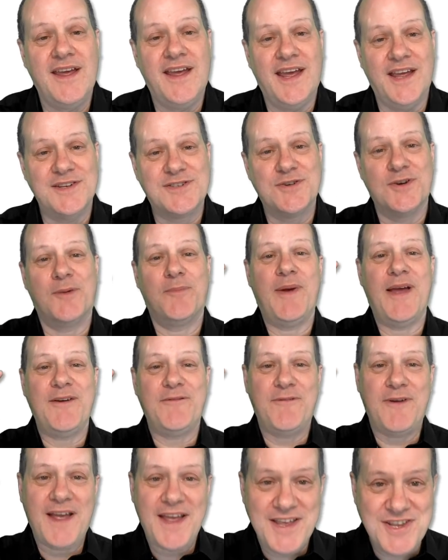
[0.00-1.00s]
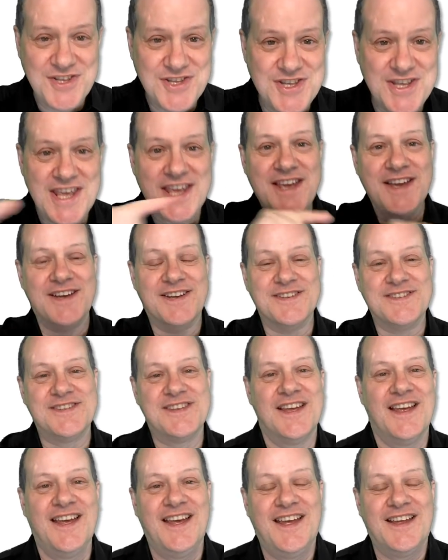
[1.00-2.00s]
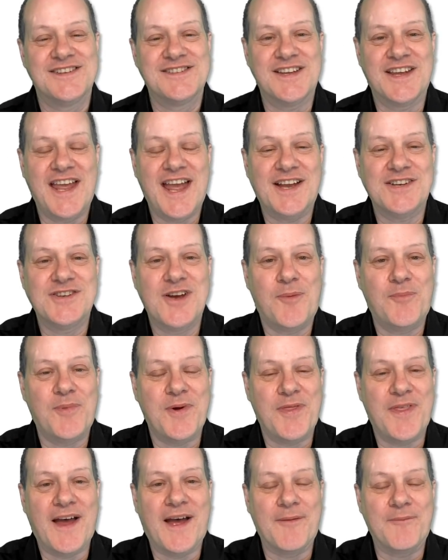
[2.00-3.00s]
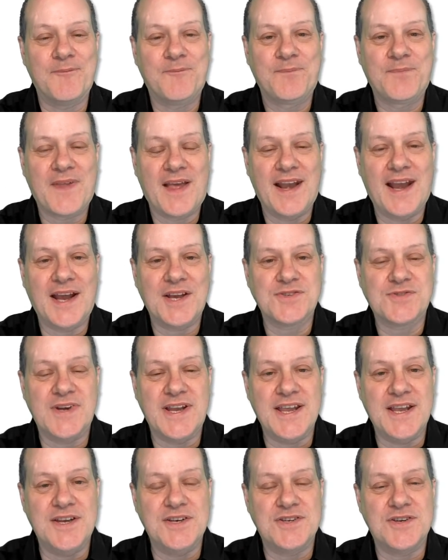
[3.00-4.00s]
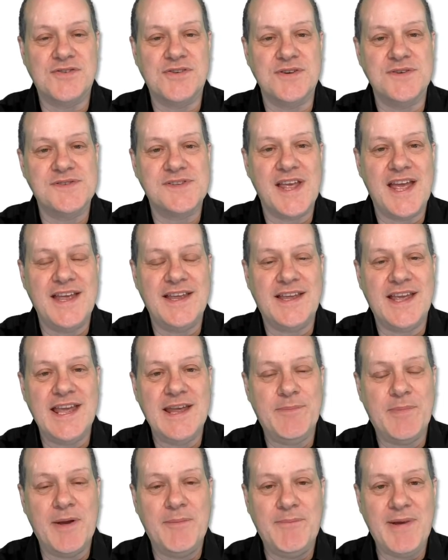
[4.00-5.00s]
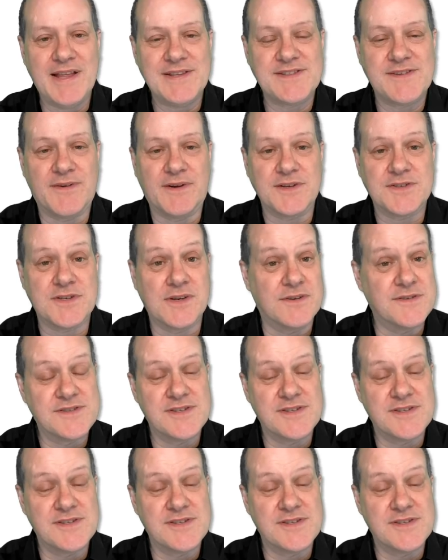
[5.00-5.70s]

It took Betfair years to catch up with that and actually introduce a keep bets function.